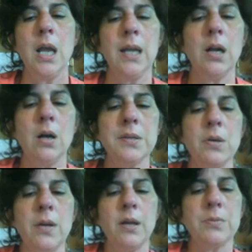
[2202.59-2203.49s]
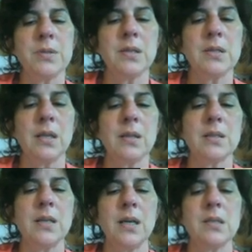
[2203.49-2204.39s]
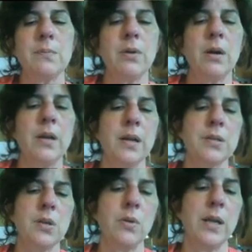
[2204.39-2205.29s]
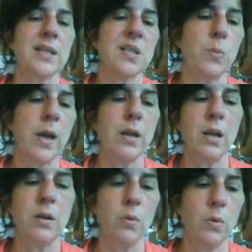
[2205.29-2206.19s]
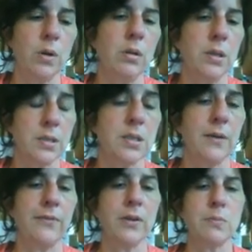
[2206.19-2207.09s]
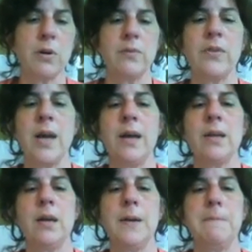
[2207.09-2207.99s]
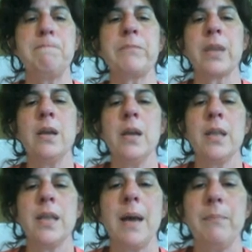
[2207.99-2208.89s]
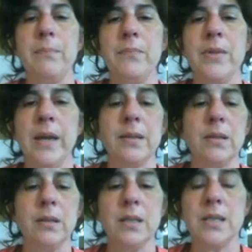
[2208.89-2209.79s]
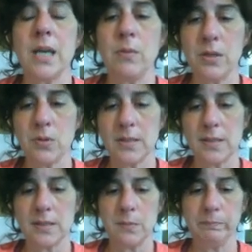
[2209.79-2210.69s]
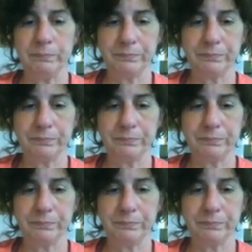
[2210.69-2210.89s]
It also helps to synthesize some products, so like sweat and oil and stuff as part of that, that integumentary system.